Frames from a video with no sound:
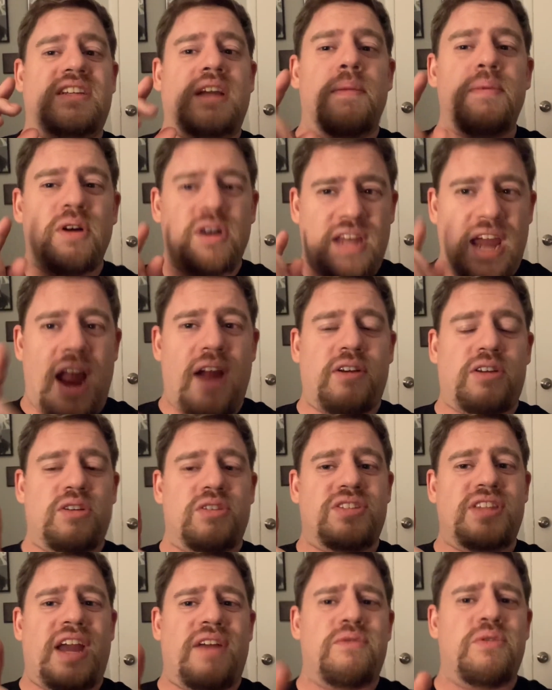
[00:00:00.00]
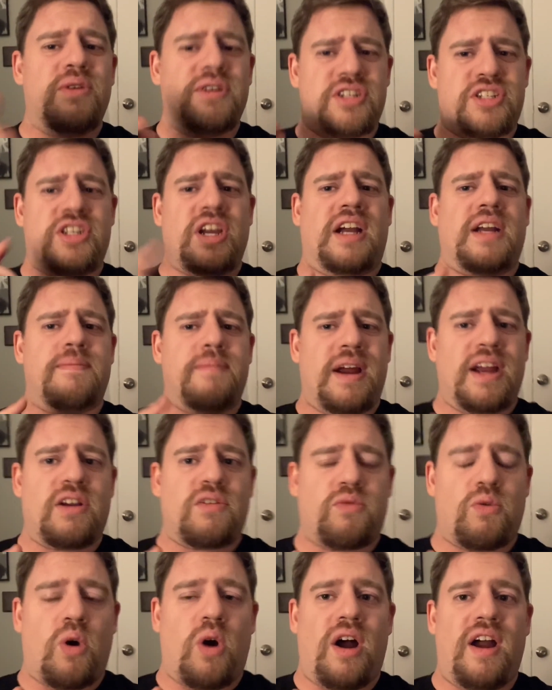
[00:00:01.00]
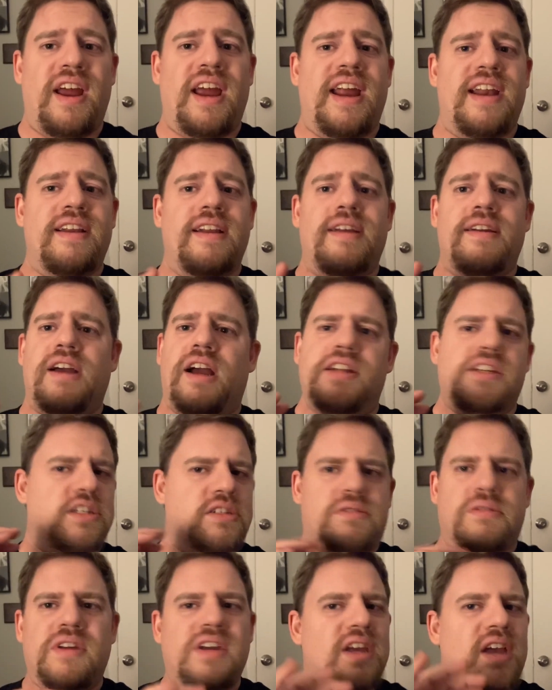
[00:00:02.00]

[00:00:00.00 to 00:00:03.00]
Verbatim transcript: couple characters that really stuck in my craw, and I just